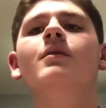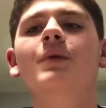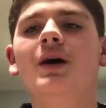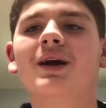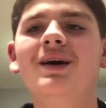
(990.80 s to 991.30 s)

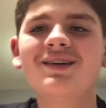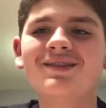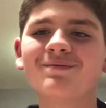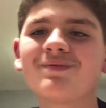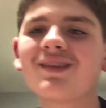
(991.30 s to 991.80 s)
But
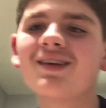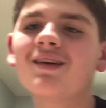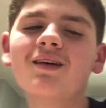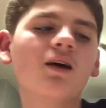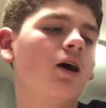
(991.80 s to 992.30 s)

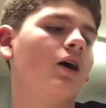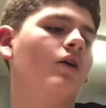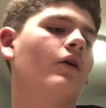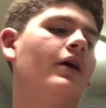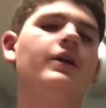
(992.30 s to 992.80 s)

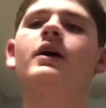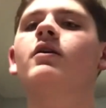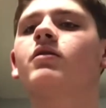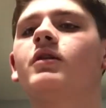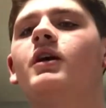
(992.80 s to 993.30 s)
oh, and I
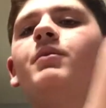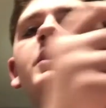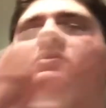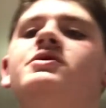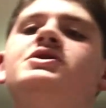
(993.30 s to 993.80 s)
also got a
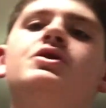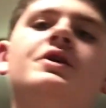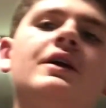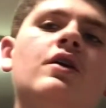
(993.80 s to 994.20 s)
picture with Shorty.